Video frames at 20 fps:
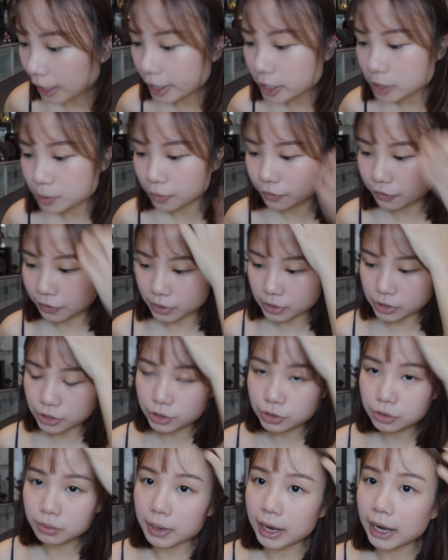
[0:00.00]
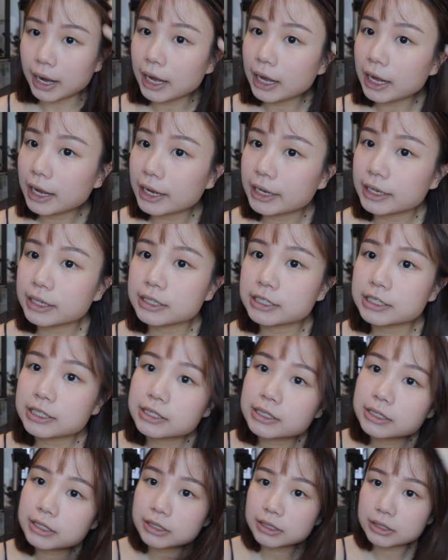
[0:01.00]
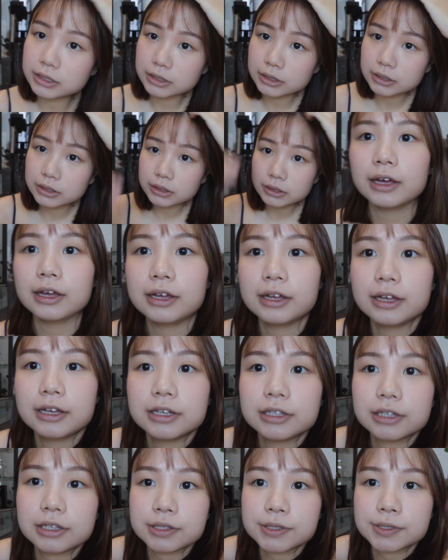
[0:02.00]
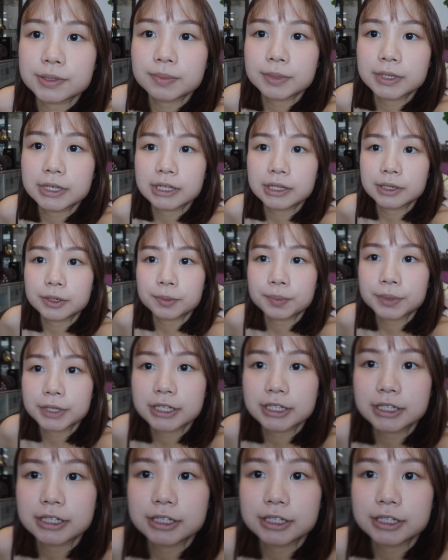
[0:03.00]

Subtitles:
Let's move on to my eyes. Let's zoom in a little bit.